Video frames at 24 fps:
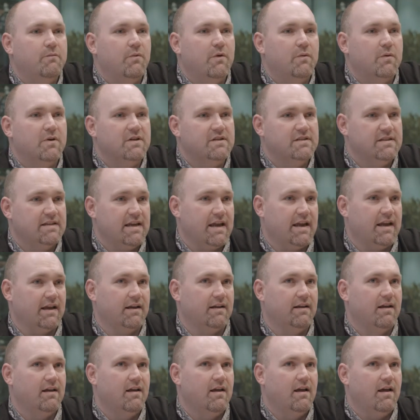we were
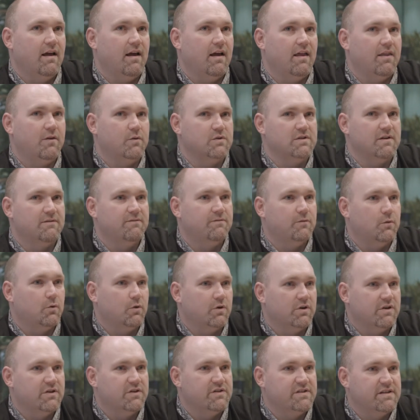seeing there was a
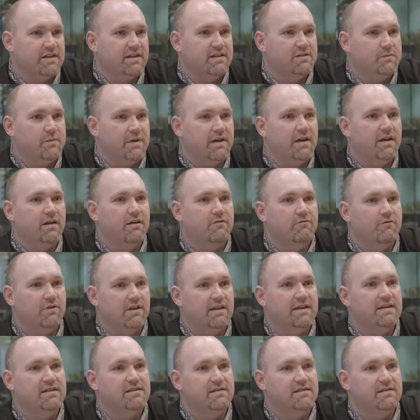4 to 6 week release